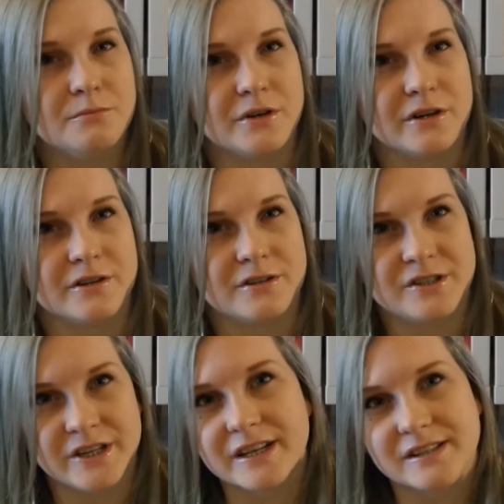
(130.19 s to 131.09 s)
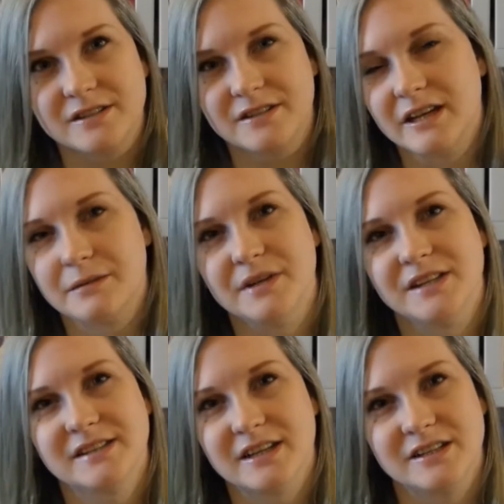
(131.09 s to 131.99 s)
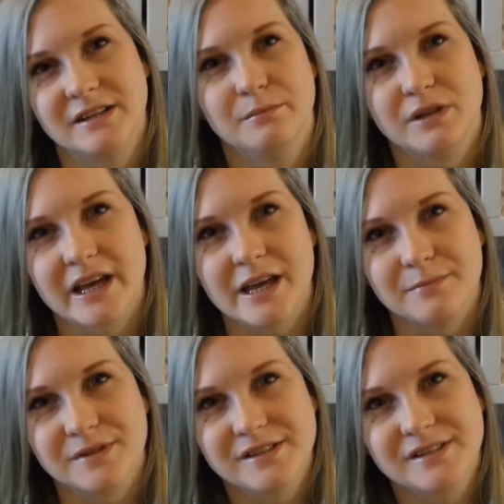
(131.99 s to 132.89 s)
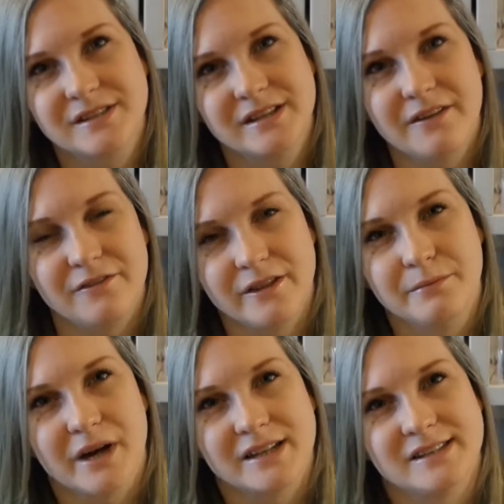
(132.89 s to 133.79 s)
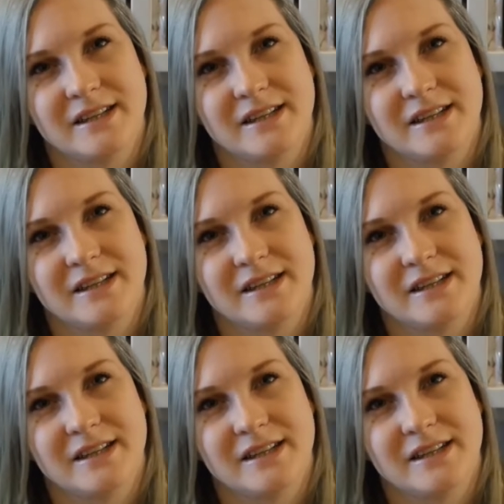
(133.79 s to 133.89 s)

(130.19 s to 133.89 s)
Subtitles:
But that means that she blames everything bad